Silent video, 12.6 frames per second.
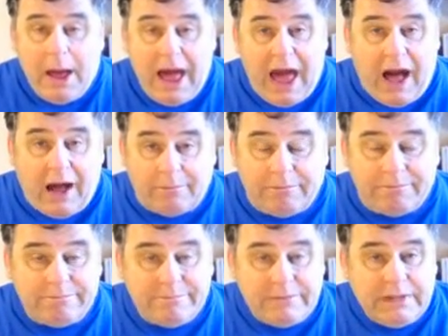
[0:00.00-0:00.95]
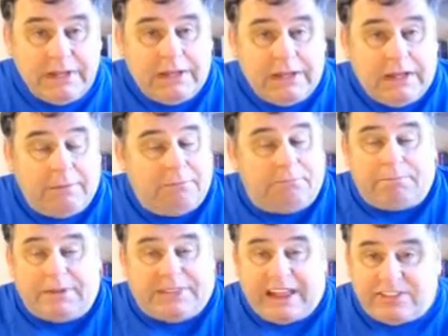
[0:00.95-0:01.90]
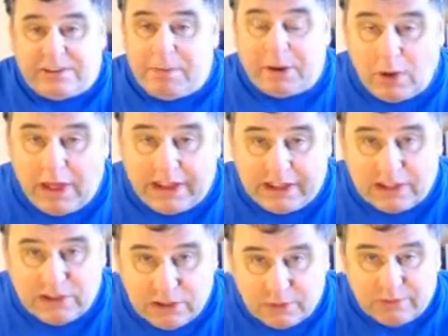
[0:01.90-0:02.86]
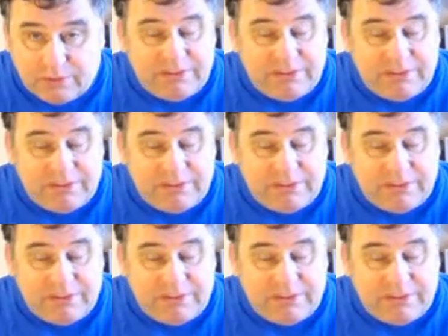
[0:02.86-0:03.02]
Um, but that's about all I can do.